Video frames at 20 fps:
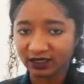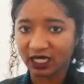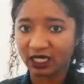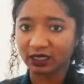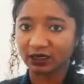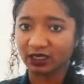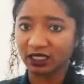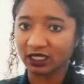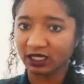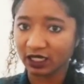
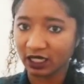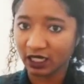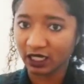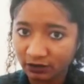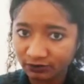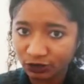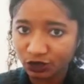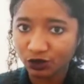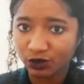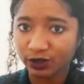They, they
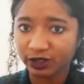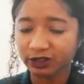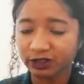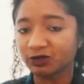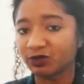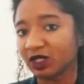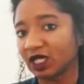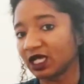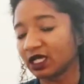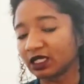come
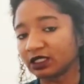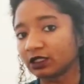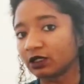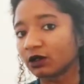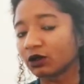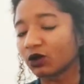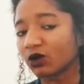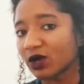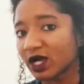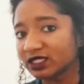towards me in an
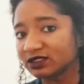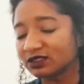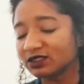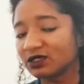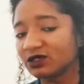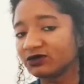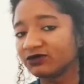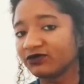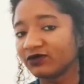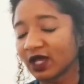
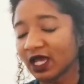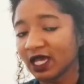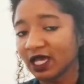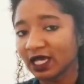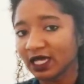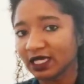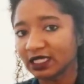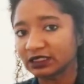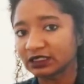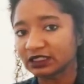aggressive,
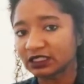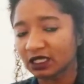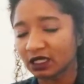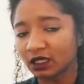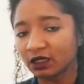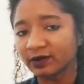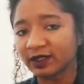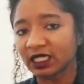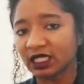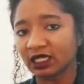
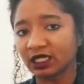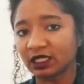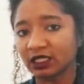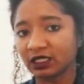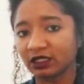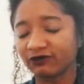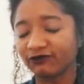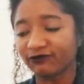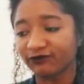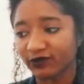
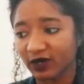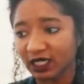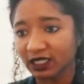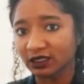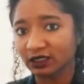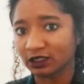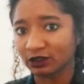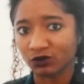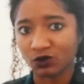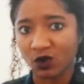intimidating,
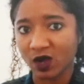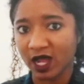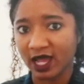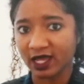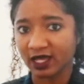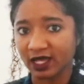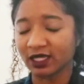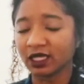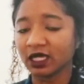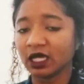frightening
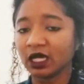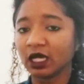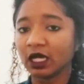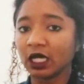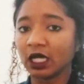way.